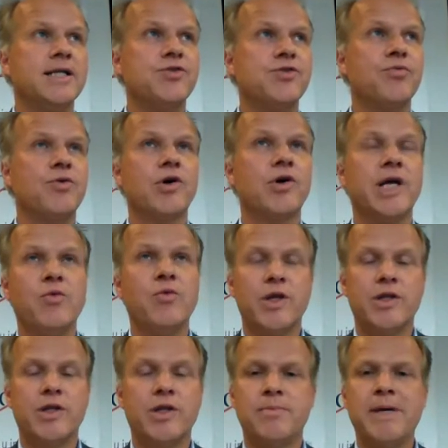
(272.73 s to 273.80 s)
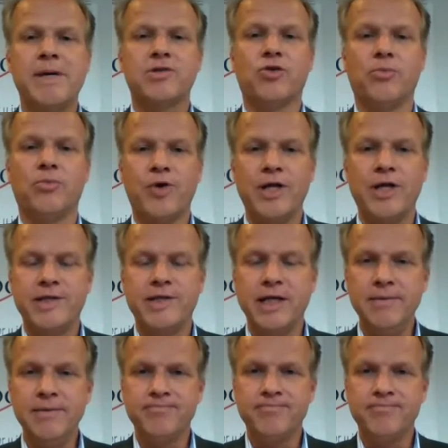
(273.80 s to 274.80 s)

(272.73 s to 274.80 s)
that's working with metal printing.